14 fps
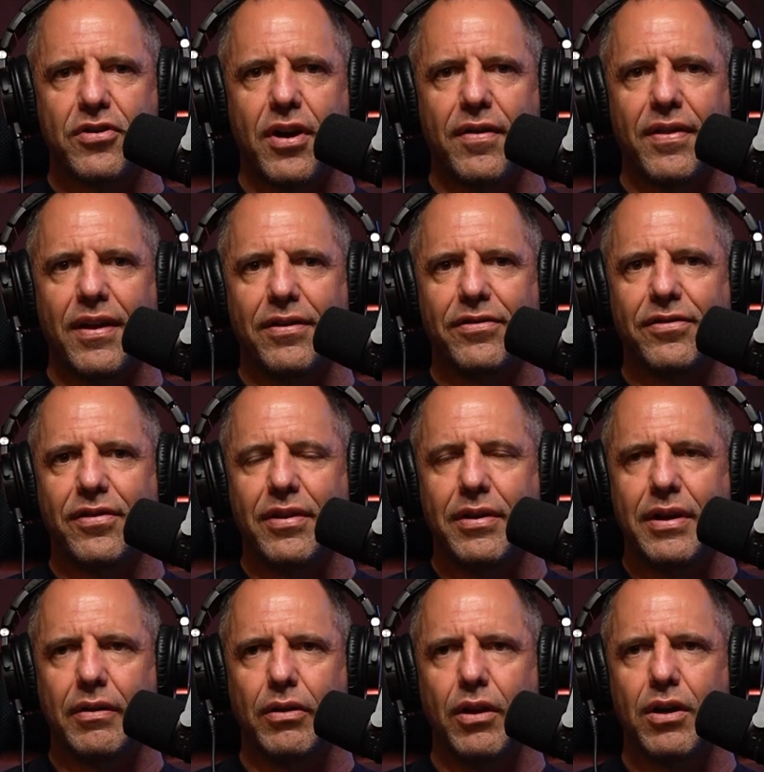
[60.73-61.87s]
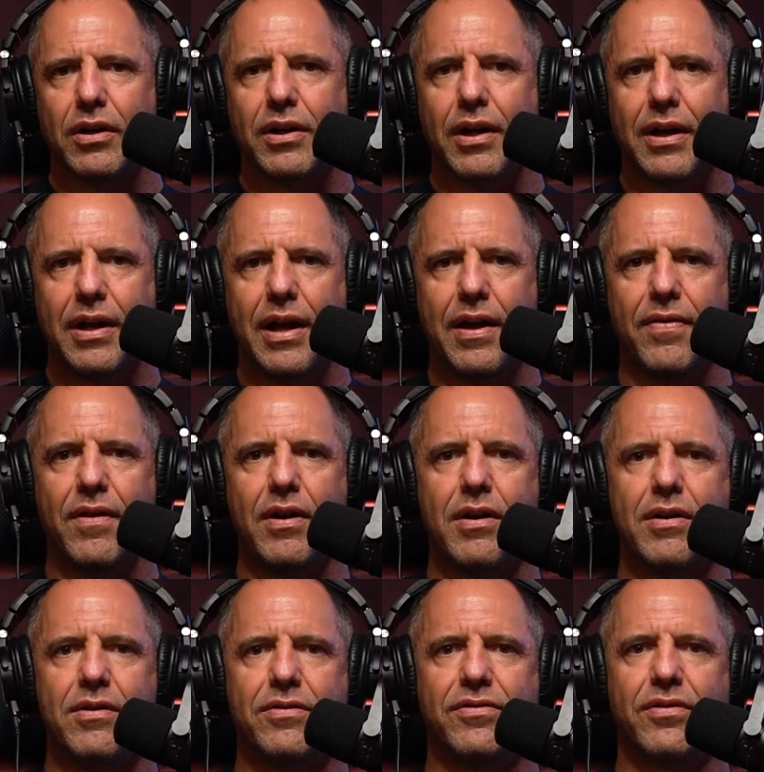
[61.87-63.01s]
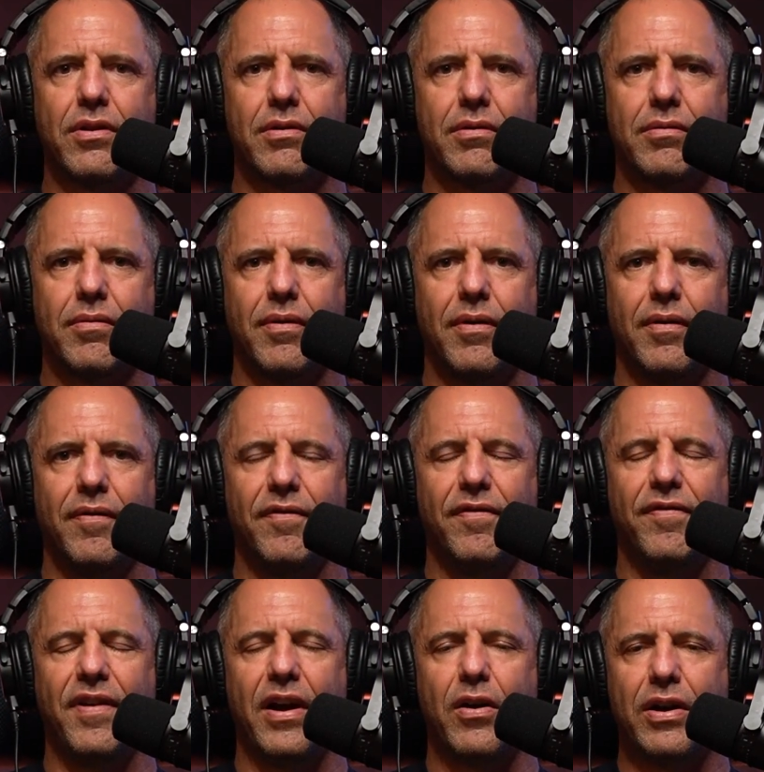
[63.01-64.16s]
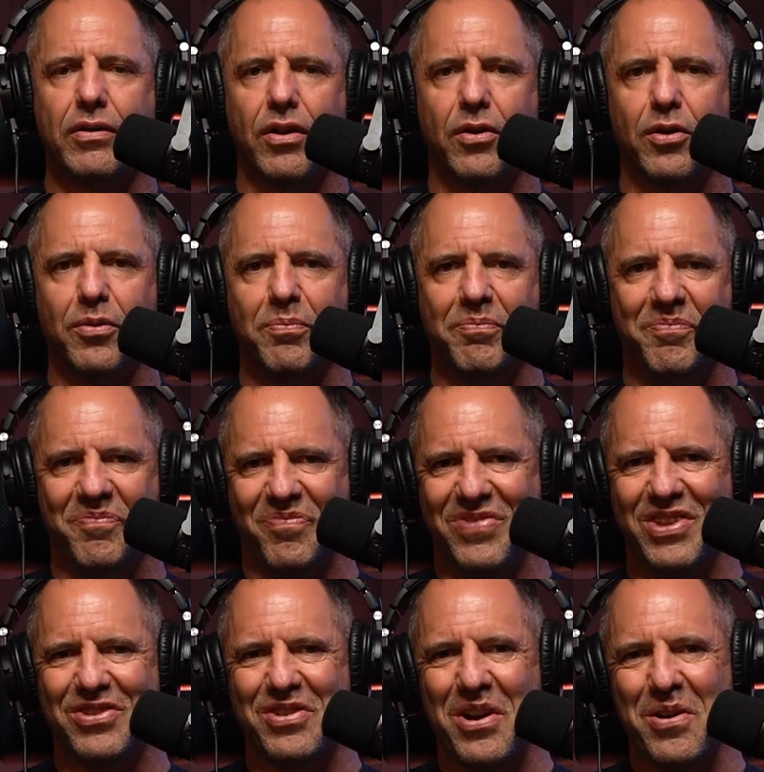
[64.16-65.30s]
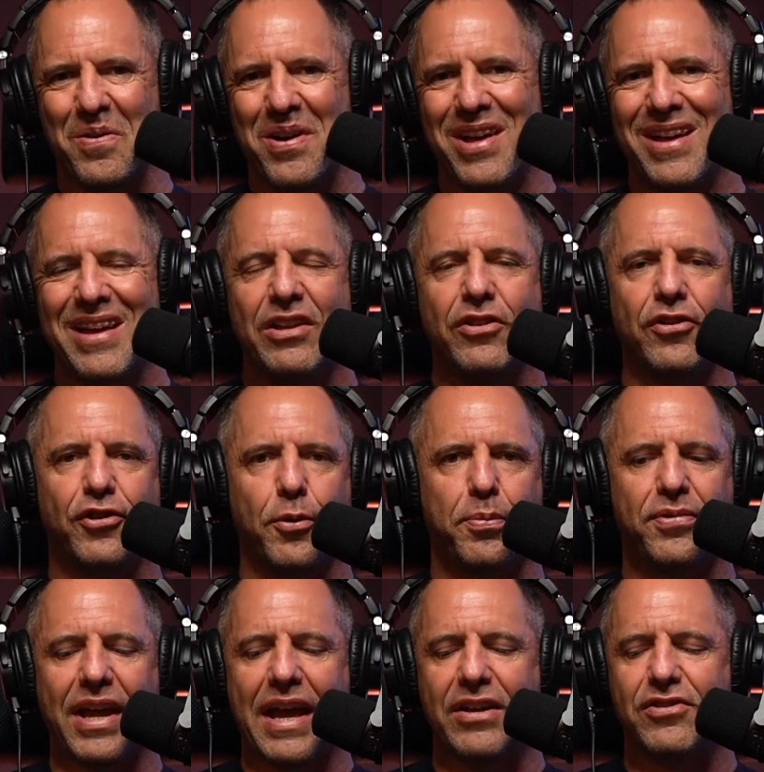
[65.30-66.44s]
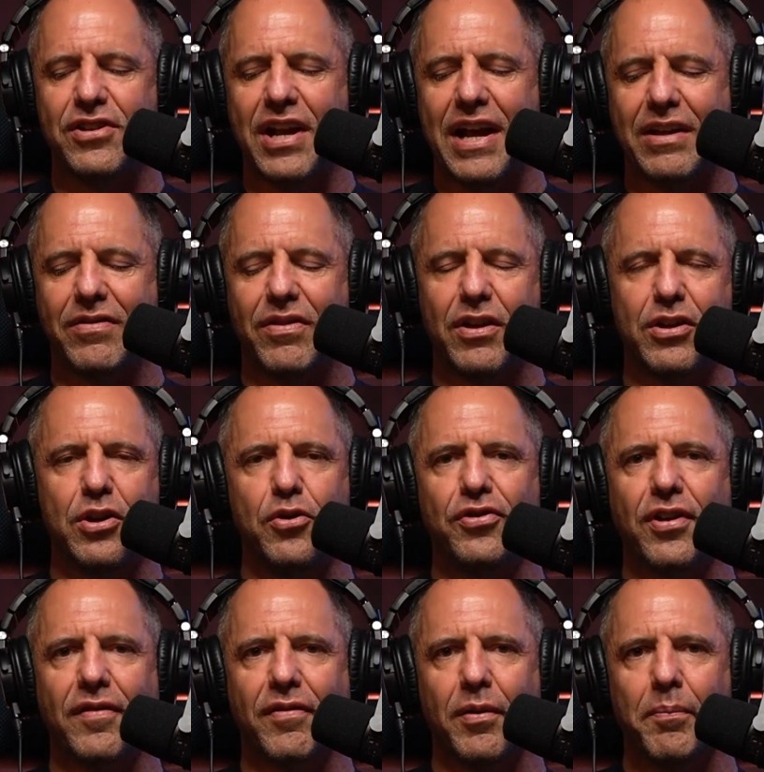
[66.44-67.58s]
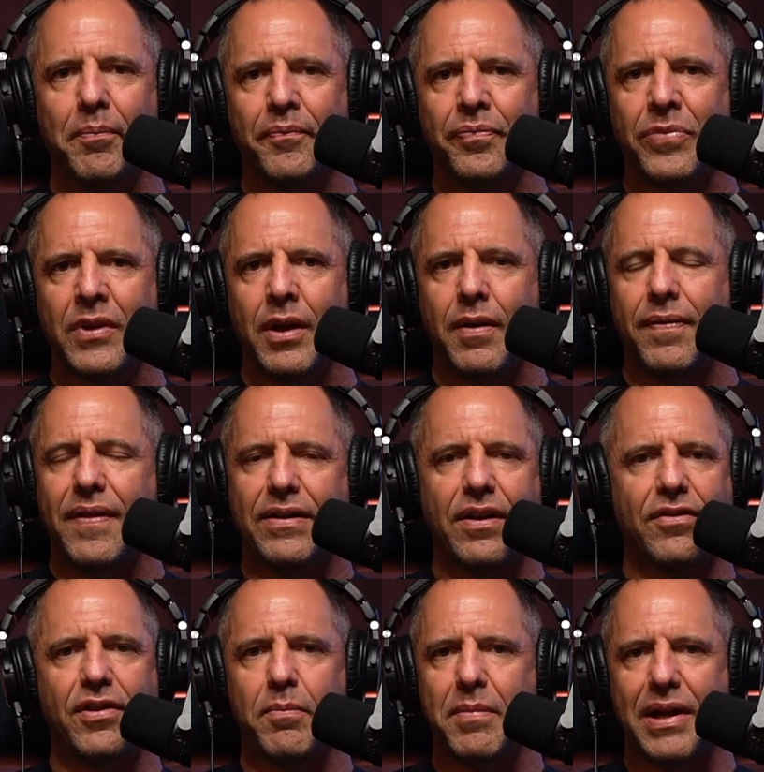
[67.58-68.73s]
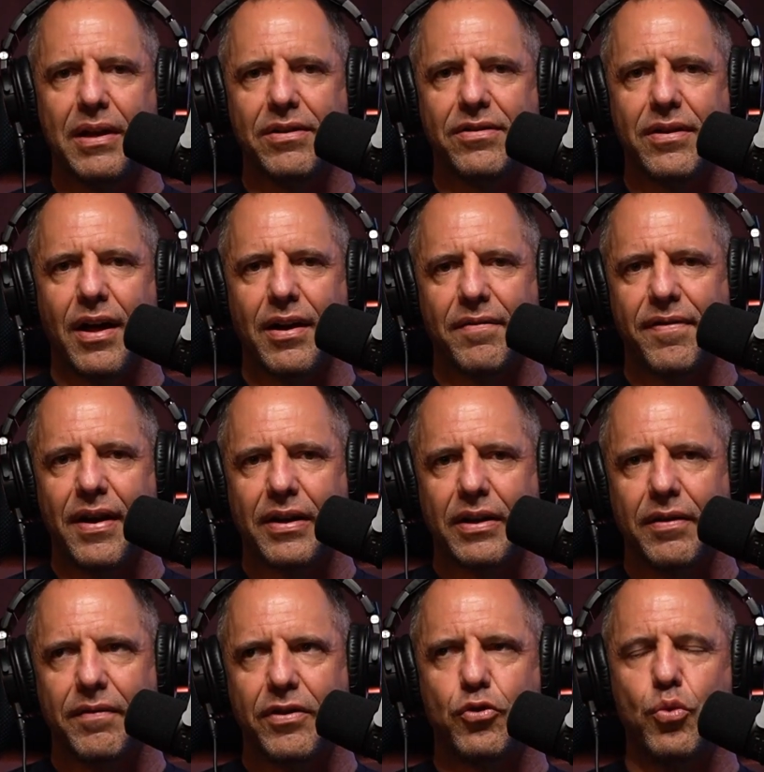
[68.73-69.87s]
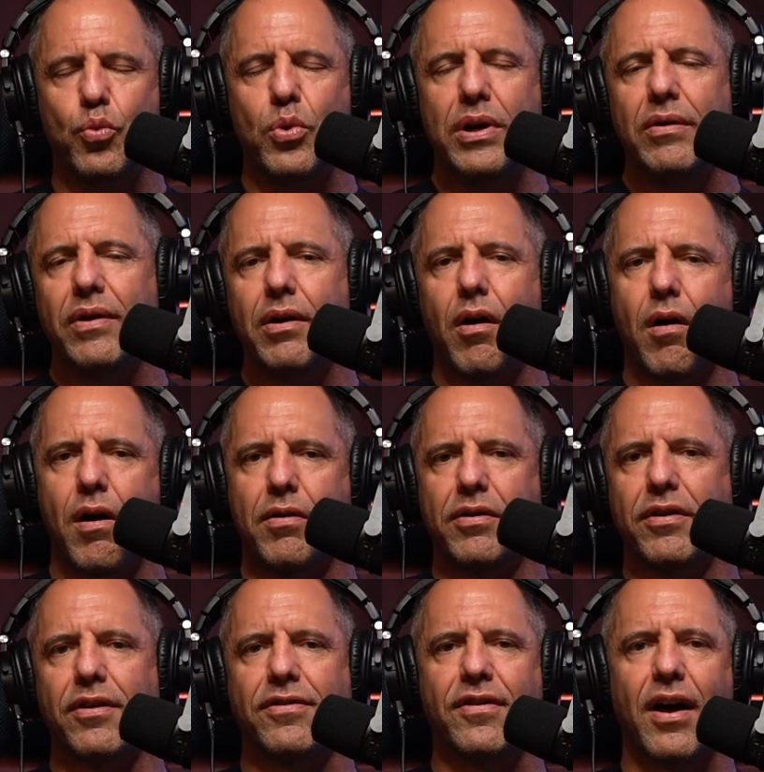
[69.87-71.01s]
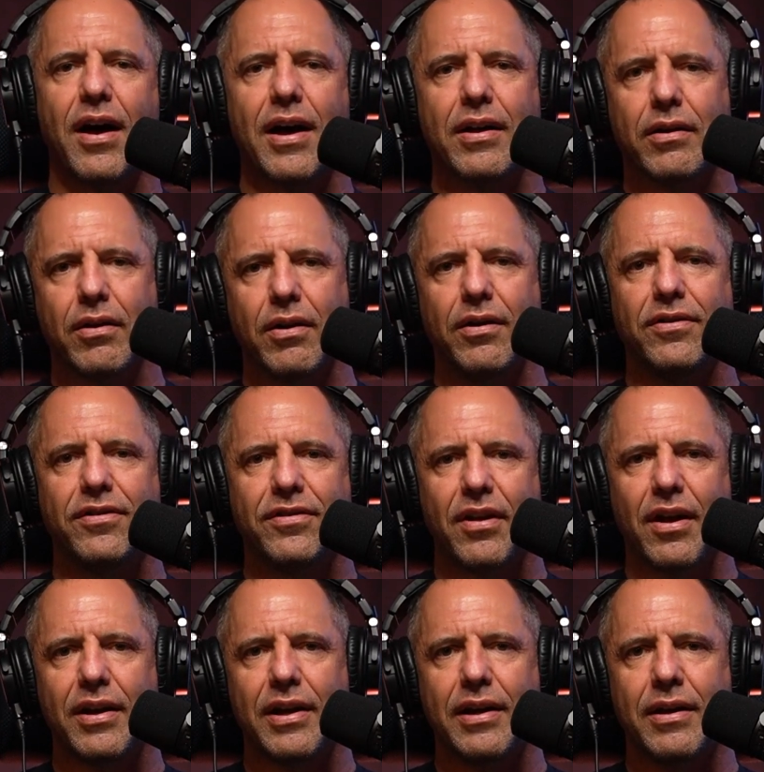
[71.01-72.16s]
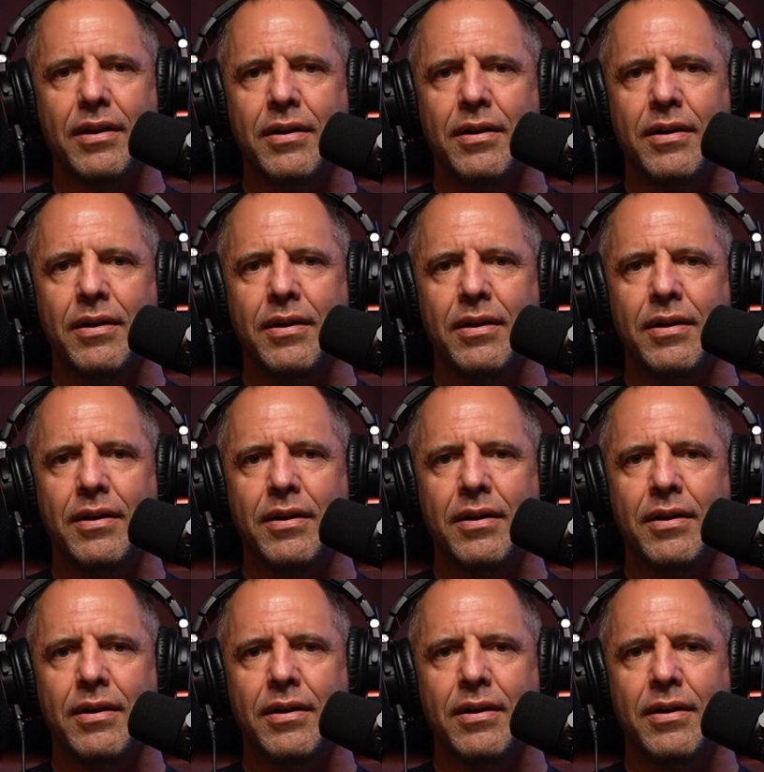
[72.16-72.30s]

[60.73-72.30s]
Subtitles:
on this and look, and there is very little so to substantiate the use of them. That doesn't mean it's not effective. It's really hard to design a good study